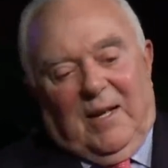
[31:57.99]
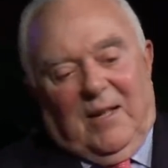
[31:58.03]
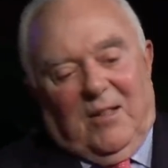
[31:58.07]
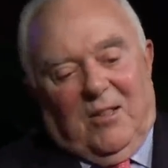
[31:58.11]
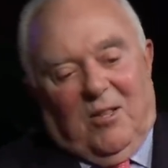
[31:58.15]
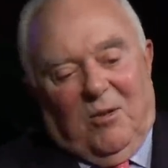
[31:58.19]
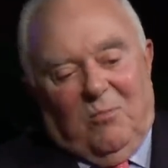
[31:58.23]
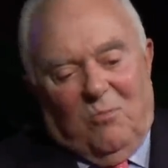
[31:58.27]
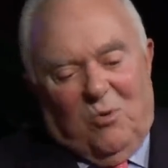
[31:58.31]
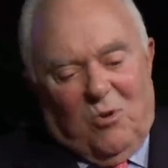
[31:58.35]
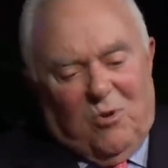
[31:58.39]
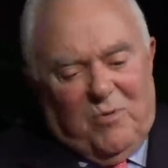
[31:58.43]

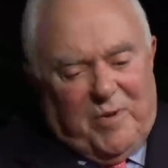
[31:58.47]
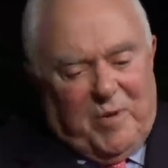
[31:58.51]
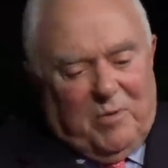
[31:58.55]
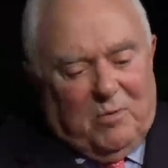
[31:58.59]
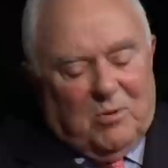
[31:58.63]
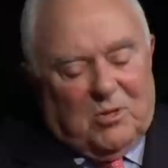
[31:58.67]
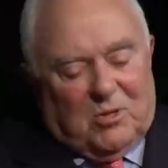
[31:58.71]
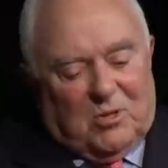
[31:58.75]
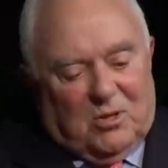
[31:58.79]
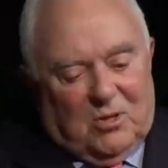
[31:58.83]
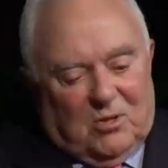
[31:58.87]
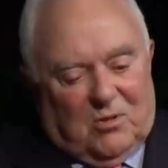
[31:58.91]
The movie
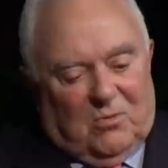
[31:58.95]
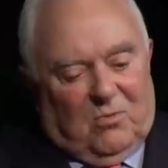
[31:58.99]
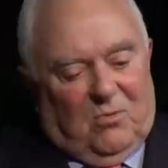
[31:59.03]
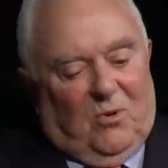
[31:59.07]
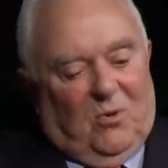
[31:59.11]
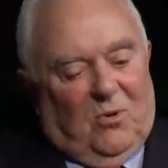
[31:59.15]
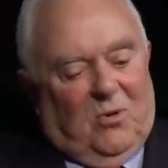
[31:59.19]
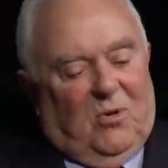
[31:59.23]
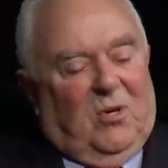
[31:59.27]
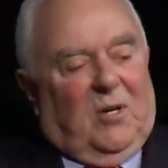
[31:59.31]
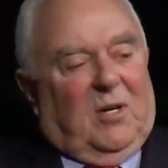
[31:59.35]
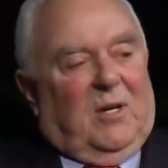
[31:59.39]
was just
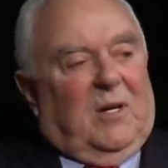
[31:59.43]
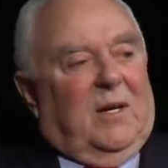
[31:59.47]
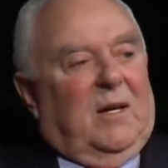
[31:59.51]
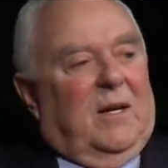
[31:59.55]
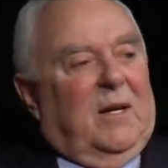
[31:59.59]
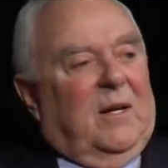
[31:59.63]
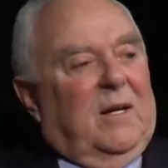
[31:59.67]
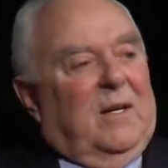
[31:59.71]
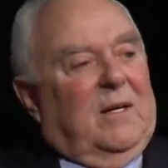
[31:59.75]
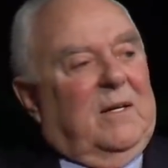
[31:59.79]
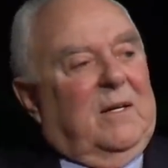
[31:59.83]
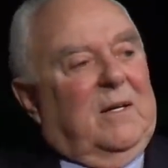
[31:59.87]
wrong
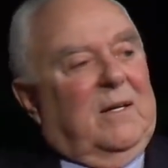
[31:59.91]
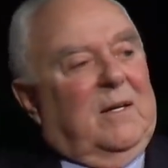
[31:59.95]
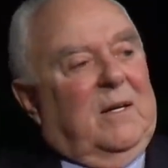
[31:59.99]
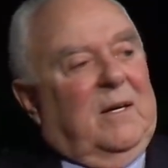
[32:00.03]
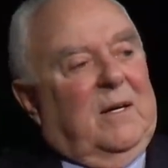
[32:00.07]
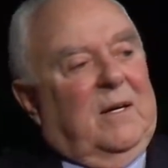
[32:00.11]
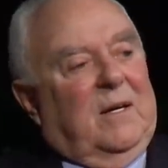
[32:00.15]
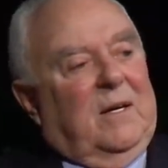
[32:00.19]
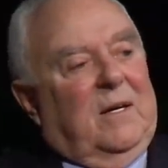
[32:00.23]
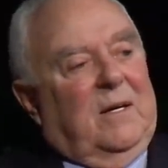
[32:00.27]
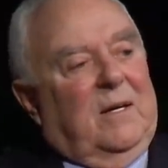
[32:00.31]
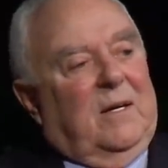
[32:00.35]
and,
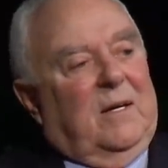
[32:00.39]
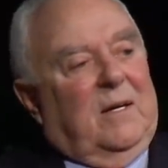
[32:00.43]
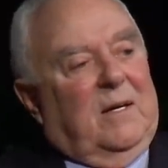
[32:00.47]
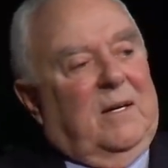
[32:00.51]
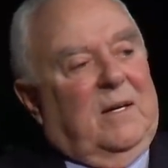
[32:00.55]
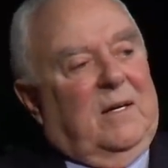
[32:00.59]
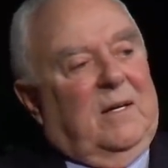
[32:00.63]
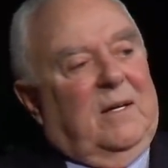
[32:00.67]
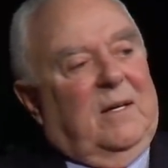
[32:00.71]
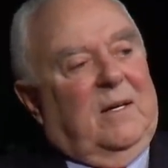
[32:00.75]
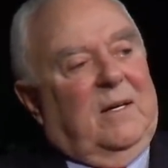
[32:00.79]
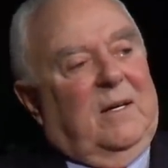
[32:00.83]
uh,
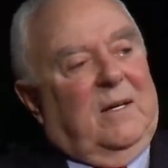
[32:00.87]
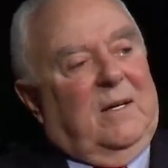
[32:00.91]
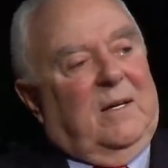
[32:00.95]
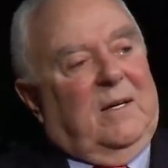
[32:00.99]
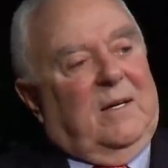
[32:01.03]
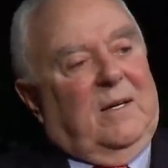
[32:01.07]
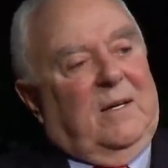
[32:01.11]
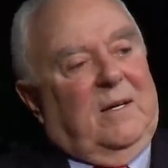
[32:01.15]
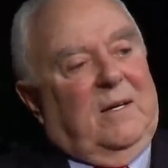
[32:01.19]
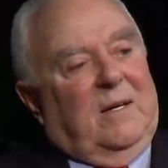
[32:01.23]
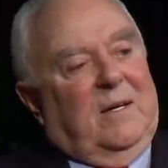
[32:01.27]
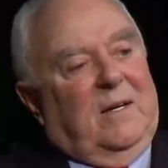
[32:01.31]
and,
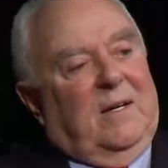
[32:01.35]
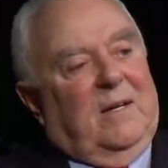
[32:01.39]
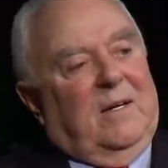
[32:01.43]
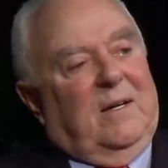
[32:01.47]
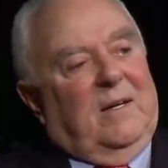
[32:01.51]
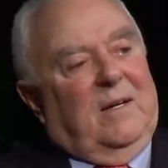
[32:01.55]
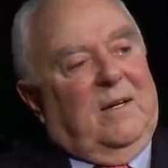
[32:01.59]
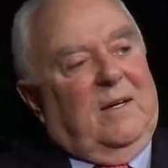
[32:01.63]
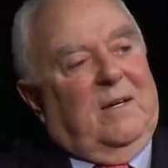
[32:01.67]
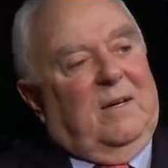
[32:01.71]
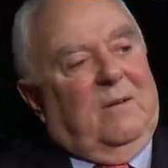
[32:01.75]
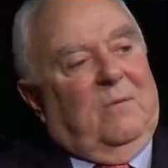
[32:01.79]
and,
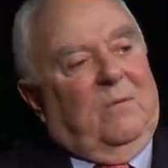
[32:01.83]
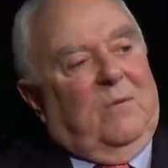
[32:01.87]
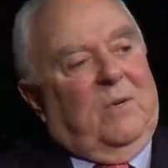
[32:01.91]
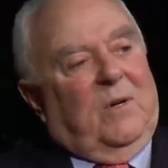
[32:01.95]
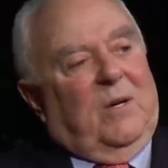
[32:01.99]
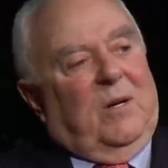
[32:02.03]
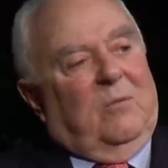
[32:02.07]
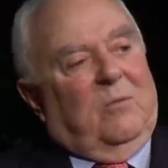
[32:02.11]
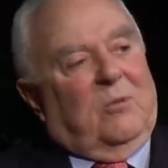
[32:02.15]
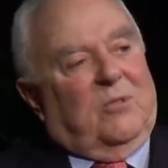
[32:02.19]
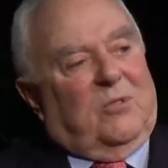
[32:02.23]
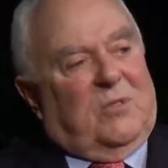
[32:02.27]
and, and,
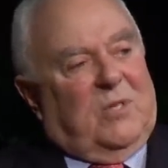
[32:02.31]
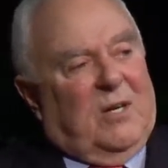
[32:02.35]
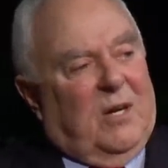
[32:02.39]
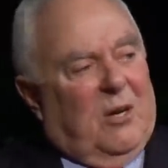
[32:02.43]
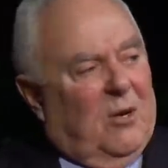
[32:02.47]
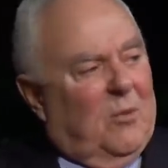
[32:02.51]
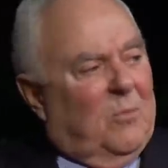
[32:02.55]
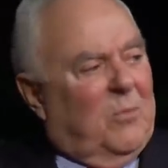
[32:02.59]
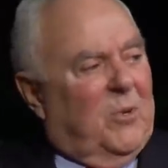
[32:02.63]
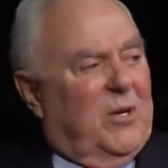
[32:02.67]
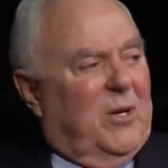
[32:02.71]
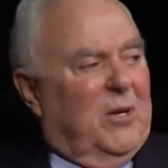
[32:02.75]
and, was
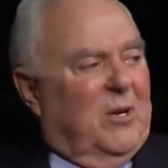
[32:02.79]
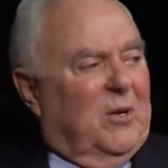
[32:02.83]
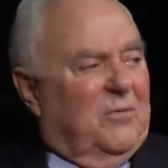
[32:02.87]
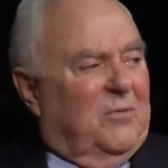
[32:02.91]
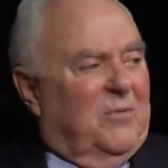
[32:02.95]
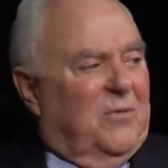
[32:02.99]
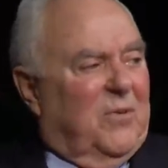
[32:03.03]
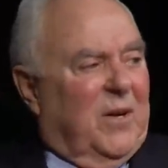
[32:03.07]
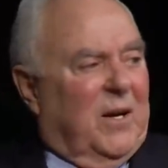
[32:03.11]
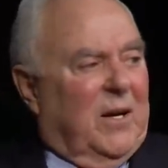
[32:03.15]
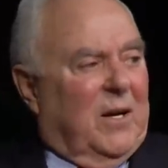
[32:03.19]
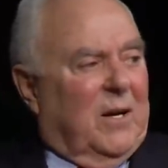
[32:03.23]
terribly
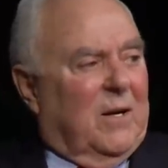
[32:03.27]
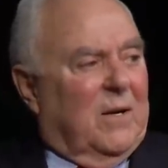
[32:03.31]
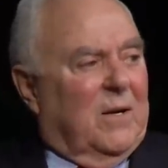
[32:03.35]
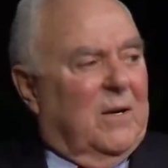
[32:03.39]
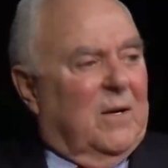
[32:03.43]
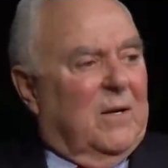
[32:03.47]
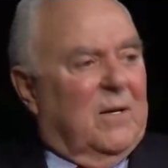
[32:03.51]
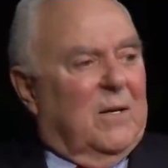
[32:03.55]
unfair.